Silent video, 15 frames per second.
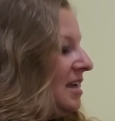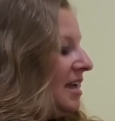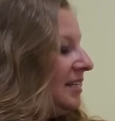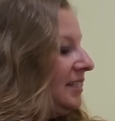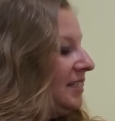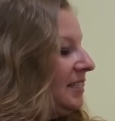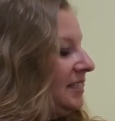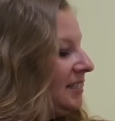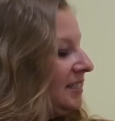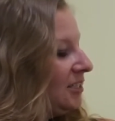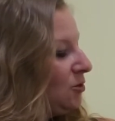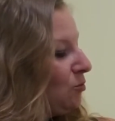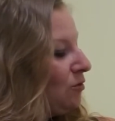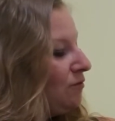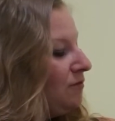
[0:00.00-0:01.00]
And since
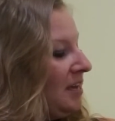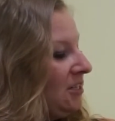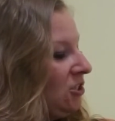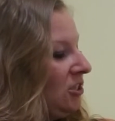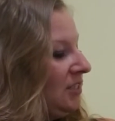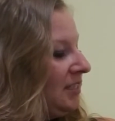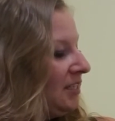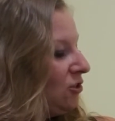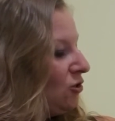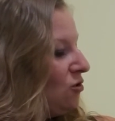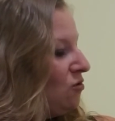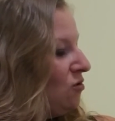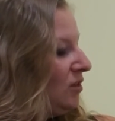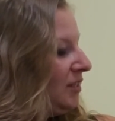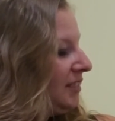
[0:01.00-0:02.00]
this profession's as
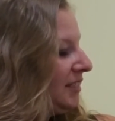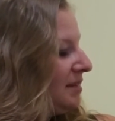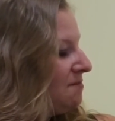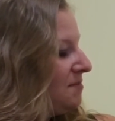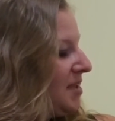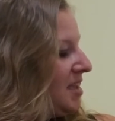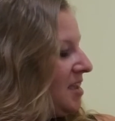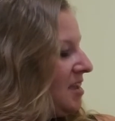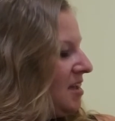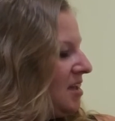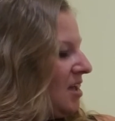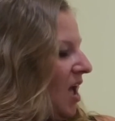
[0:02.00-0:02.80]
cool as can be,